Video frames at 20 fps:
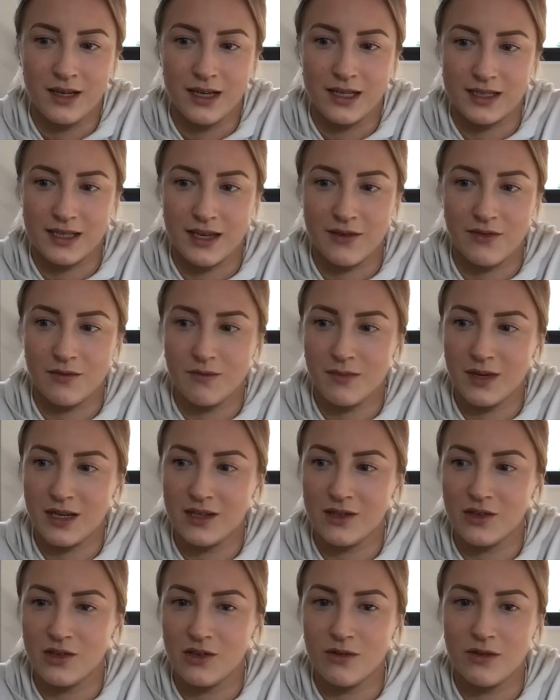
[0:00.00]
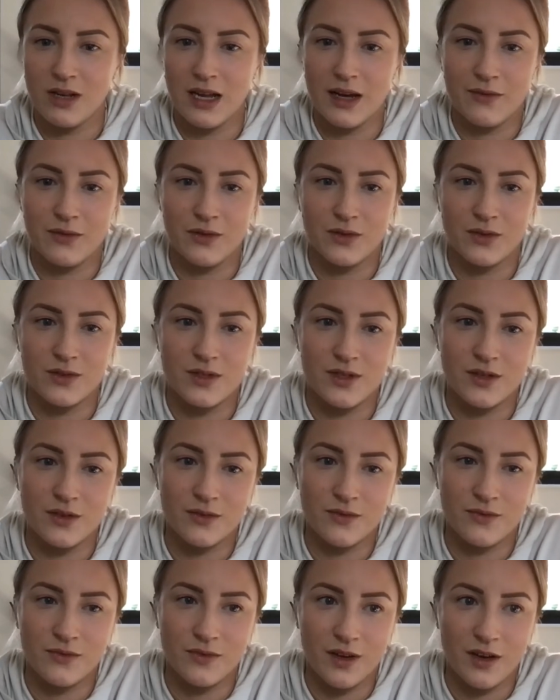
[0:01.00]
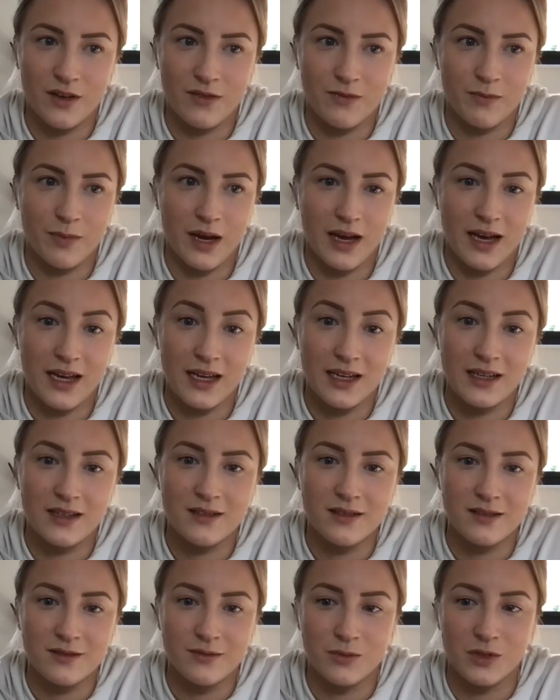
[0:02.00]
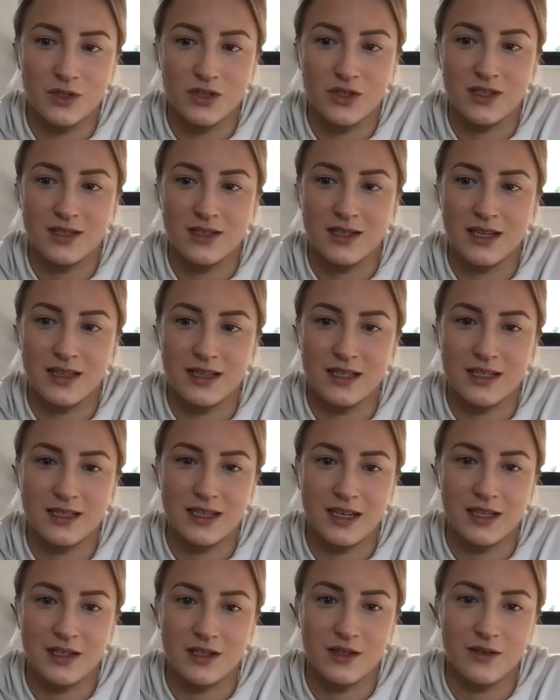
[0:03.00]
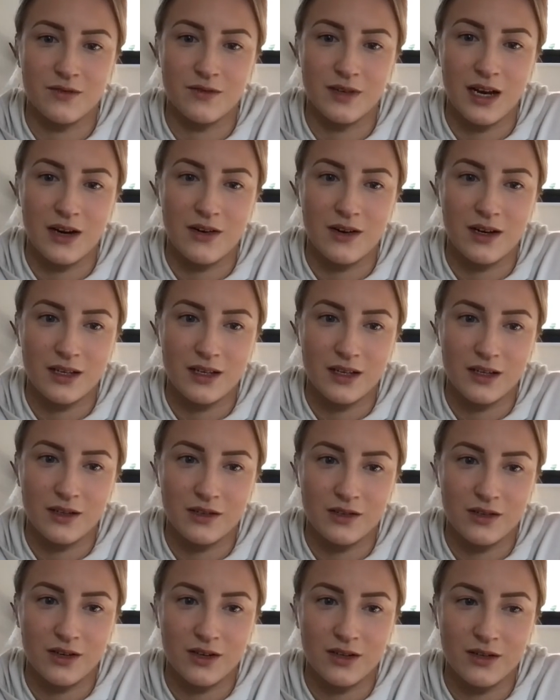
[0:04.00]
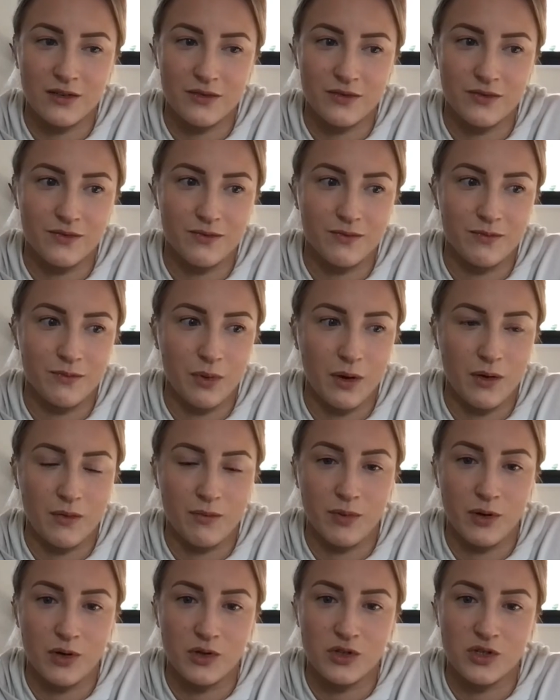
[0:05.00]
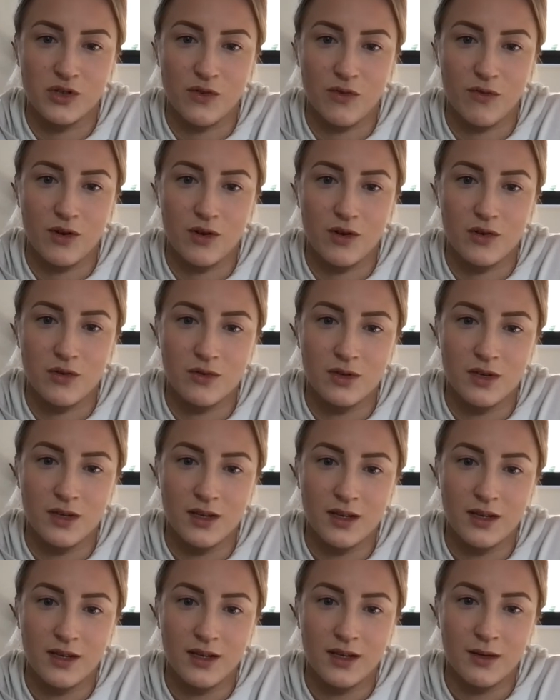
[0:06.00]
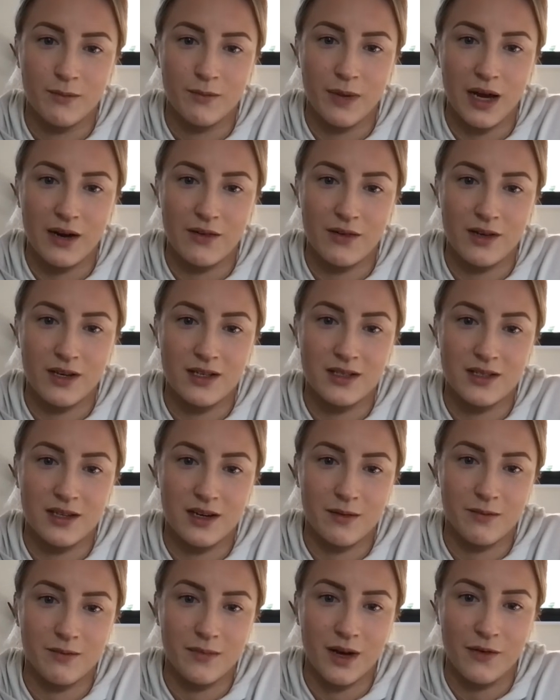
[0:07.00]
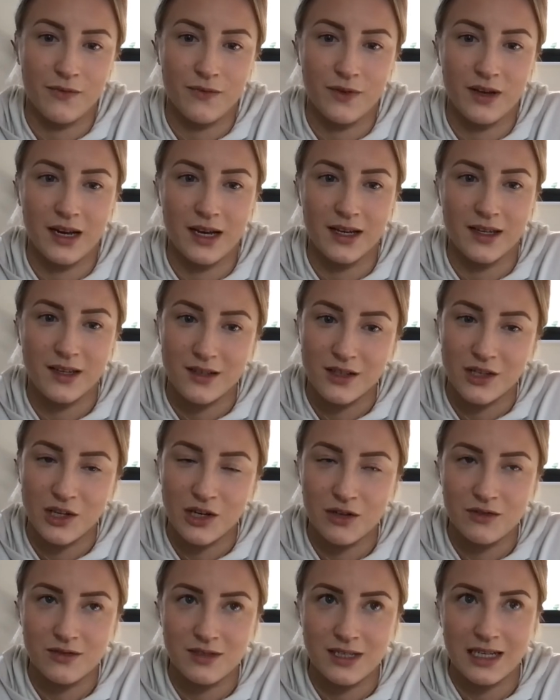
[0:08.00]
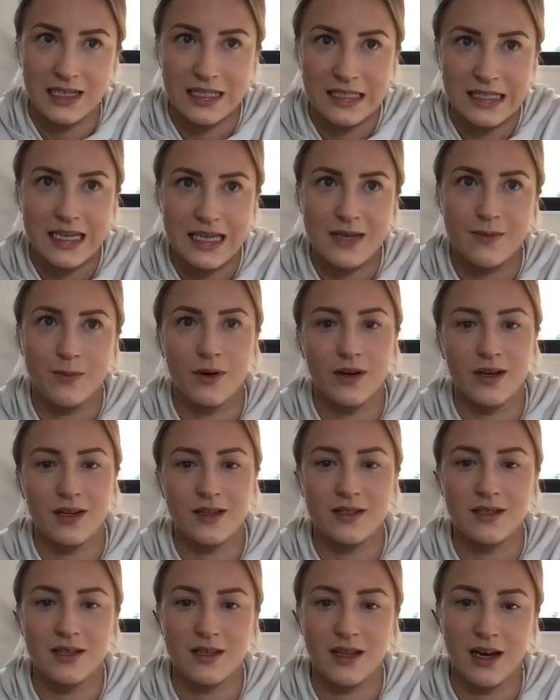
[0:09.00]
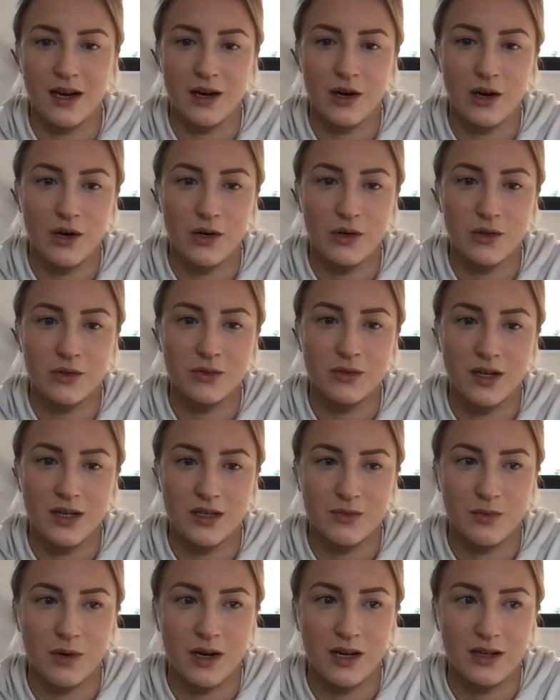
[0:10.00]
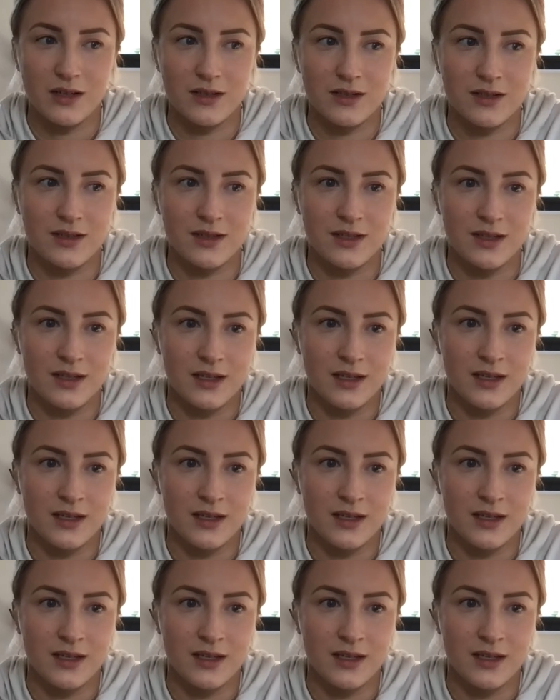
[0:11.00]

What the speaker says: it's given me new levels of pain, which is in the sense of now I can kind of push through barriers, and I feel I can dig deeper into that hole, as well as